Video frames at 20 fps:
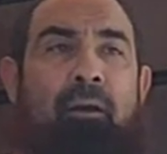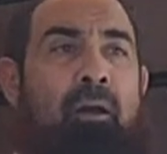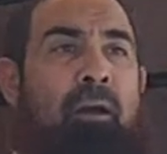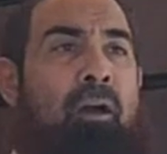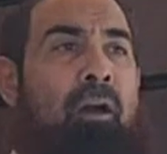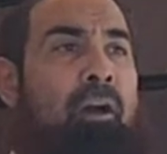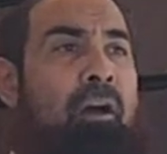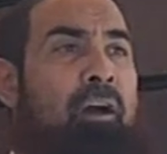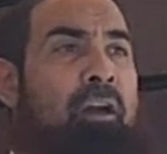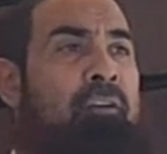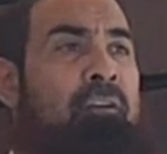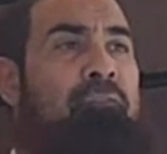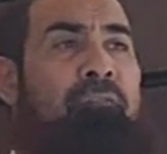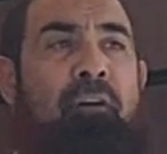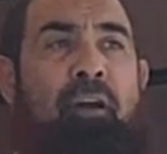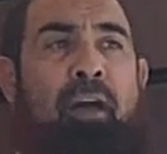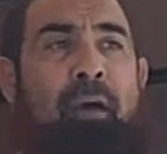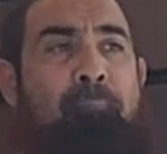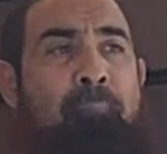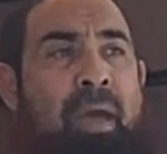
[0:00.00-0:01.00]
uh, if
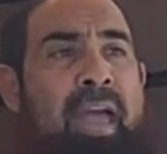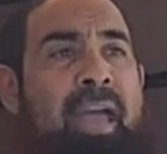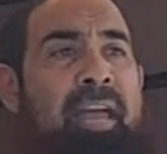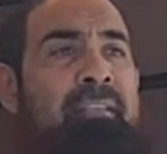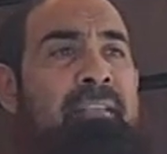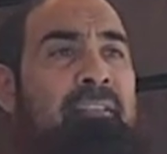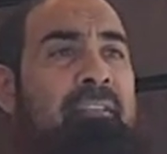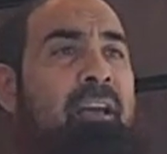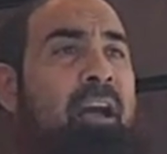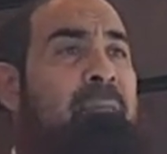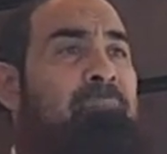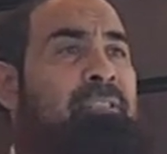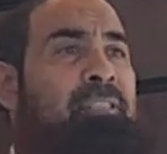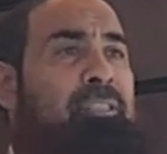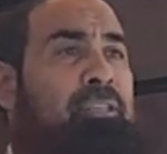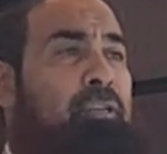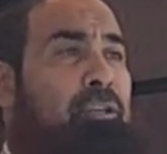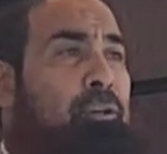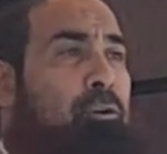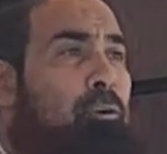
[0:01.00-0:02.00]
a man comes
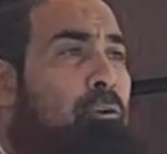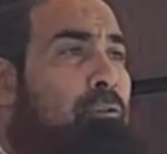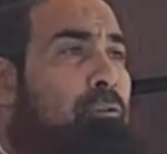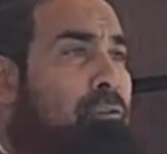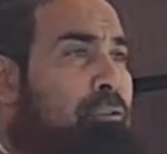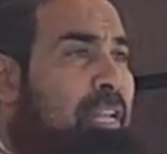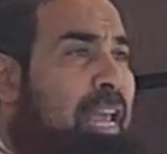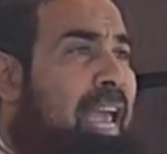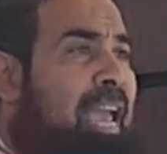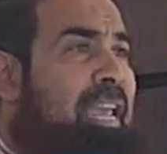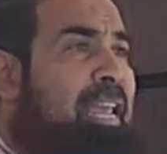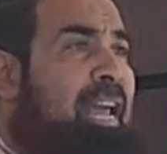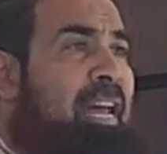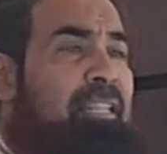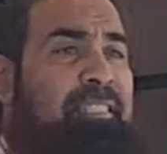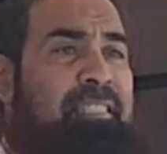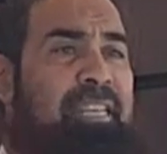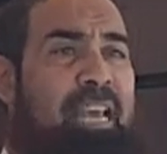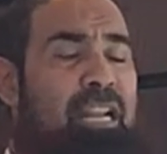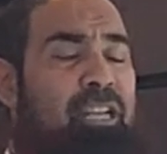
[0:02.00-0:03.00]
to you today
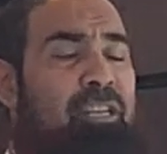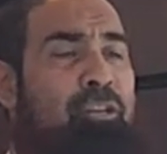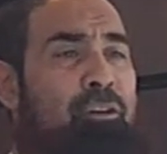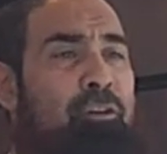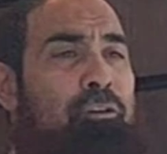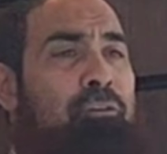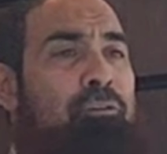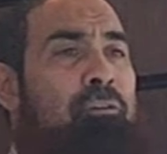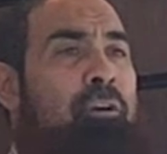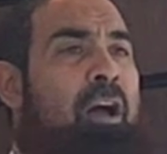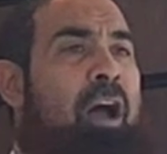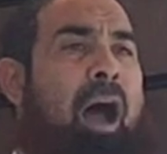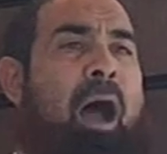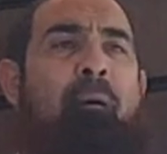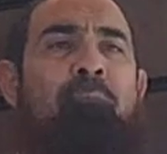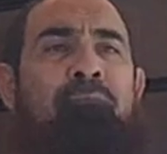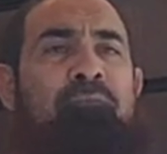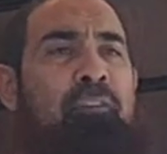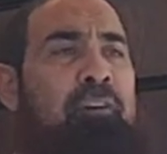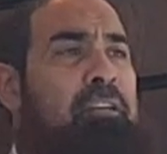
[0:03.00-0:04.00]
and tell you,
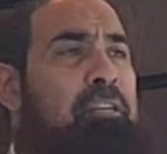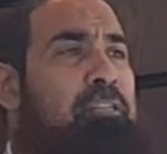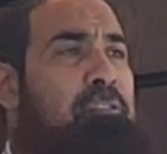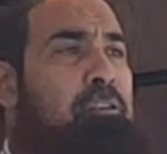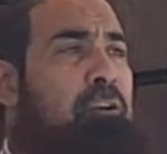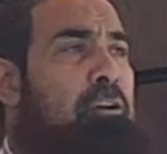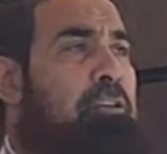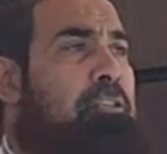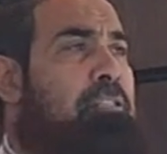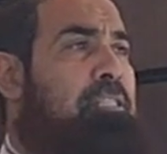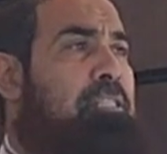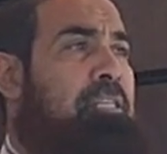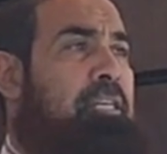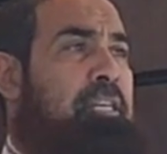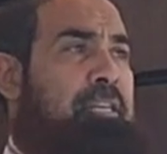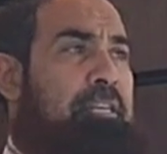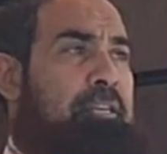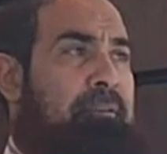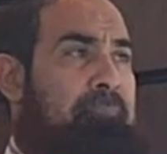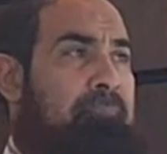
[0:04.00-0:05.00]
I'm very
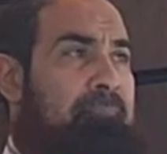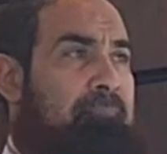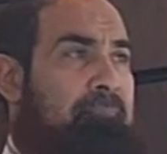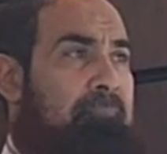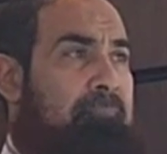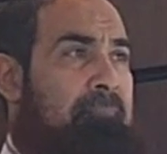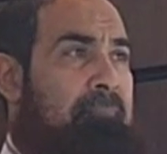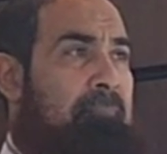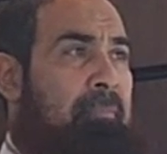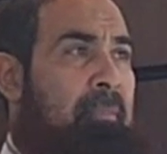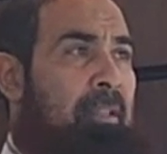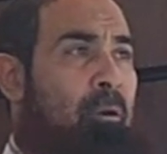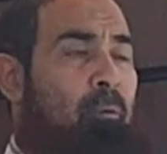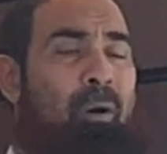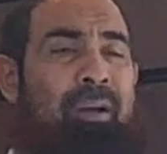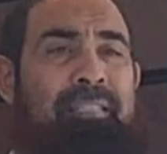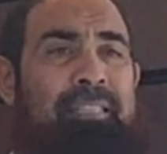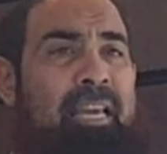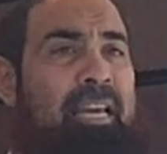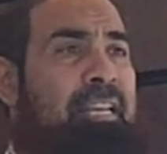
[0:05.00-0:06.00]
thirsty,
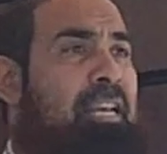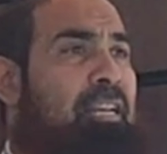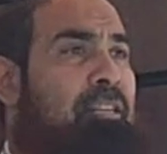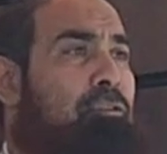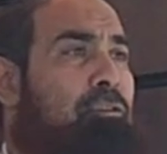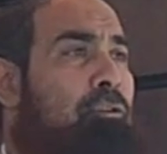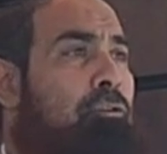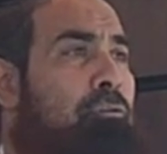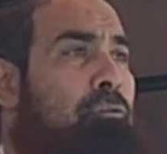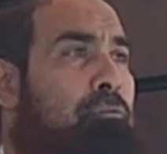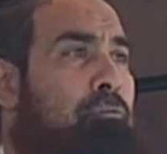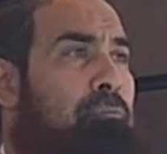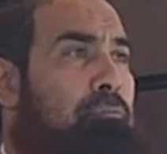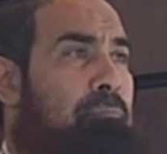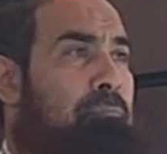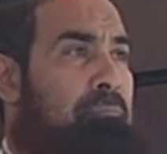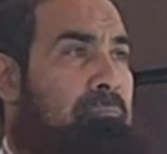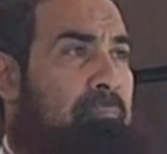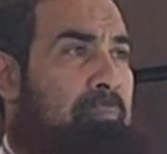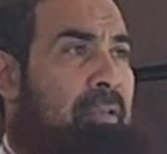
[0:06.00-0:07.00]
what can I do?
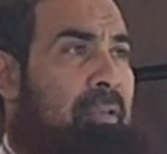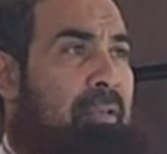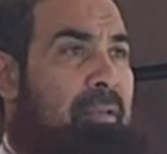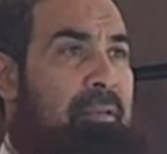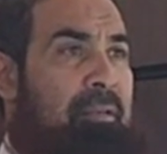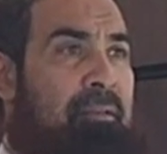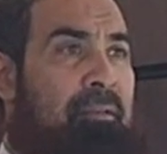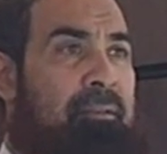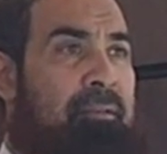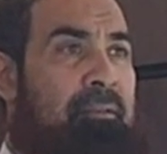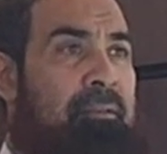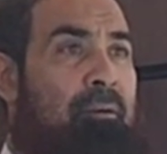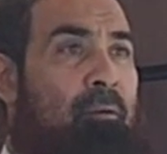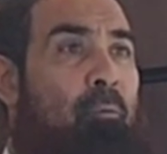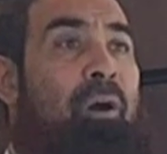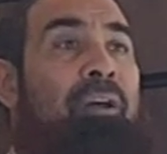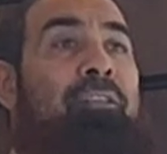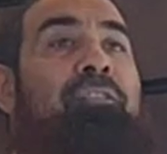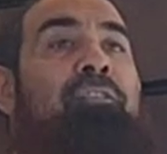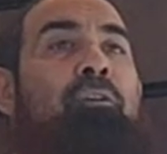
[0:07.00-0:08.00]

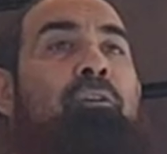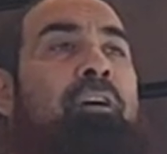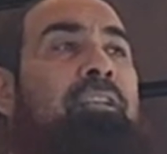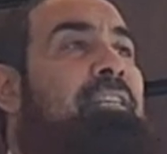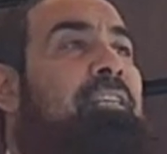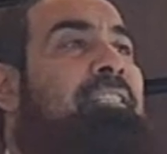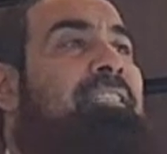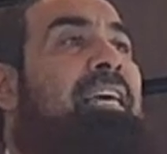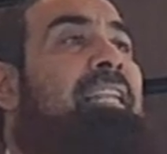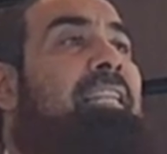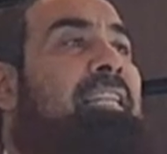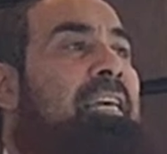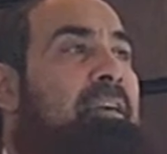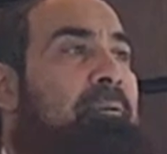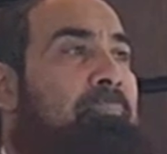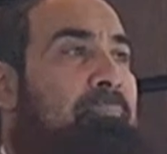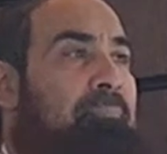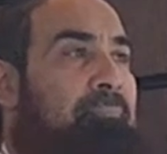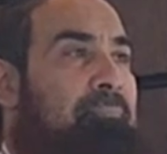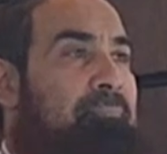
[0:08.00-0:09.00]
What you gonna tell
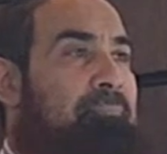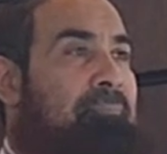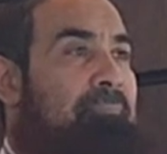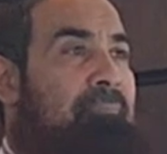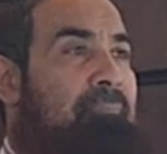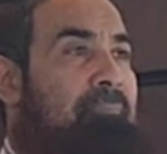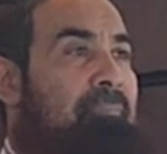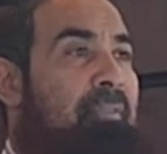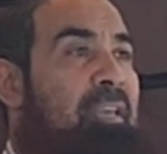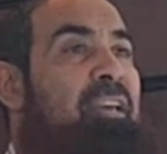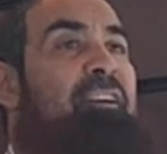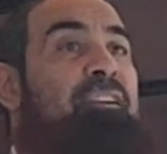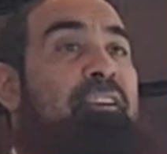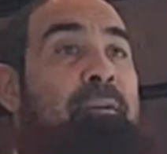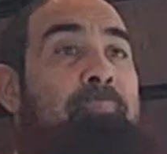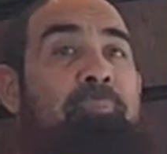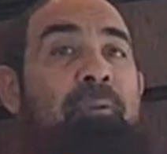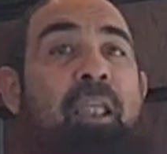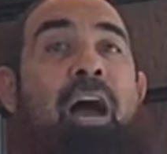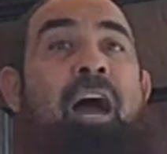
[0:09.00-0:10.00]
him? He
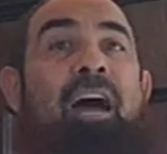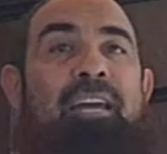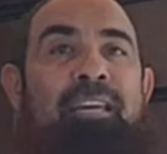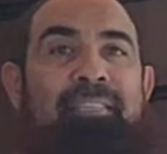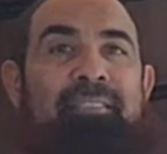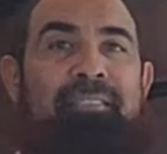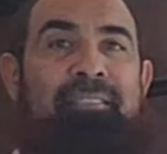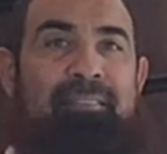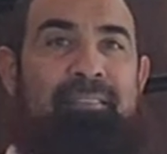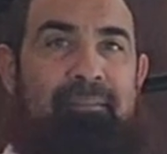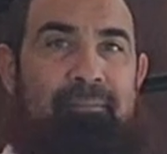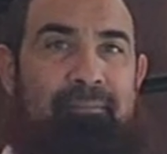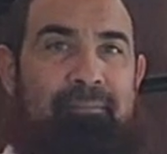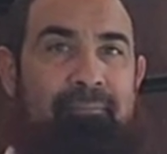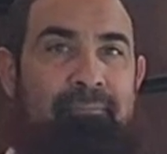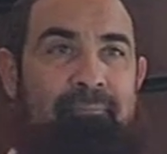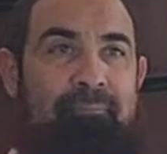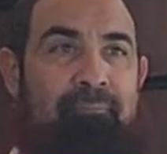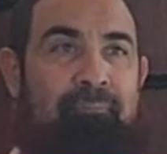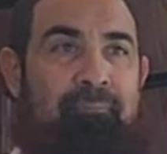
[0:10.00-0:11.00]
replied,
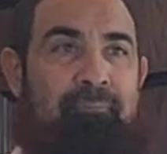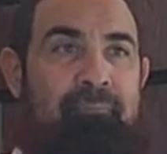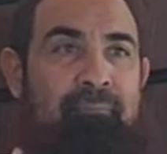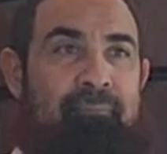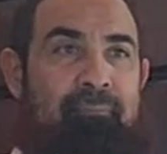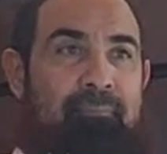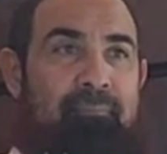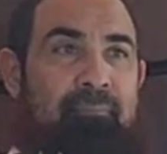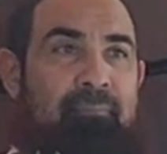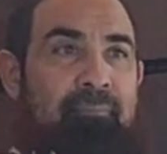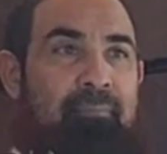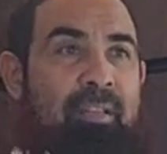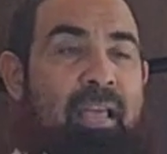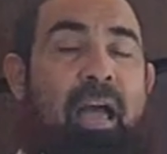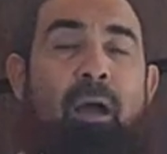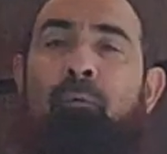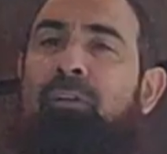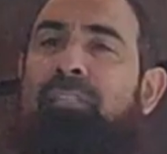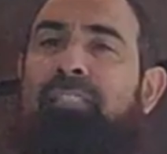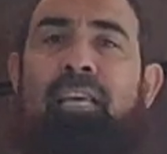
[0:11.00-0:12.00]

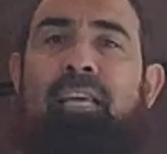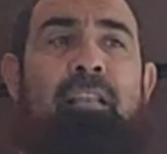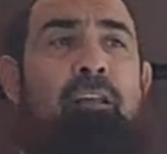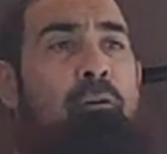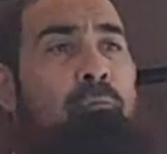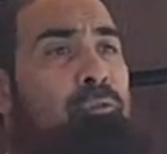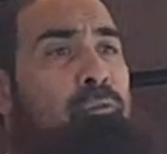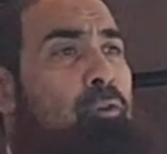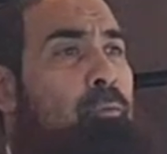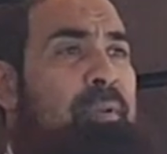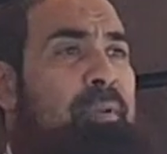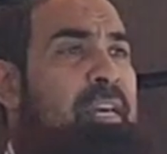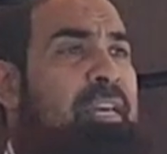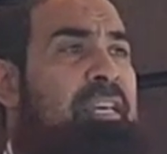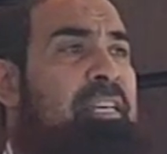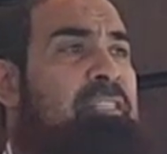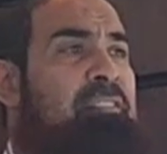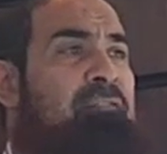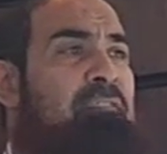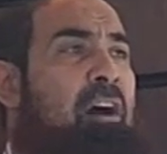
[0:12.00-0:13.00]
I will tell him to break
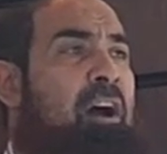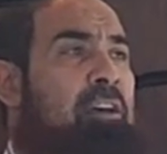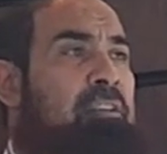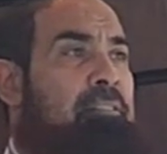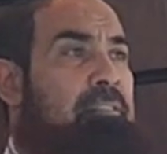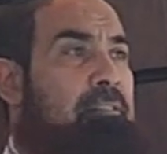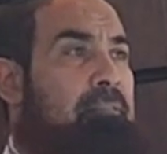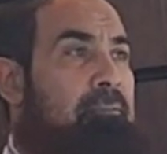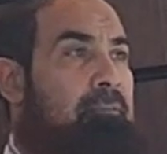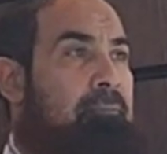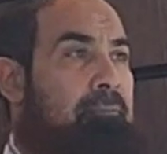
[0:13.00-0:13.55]
his fast.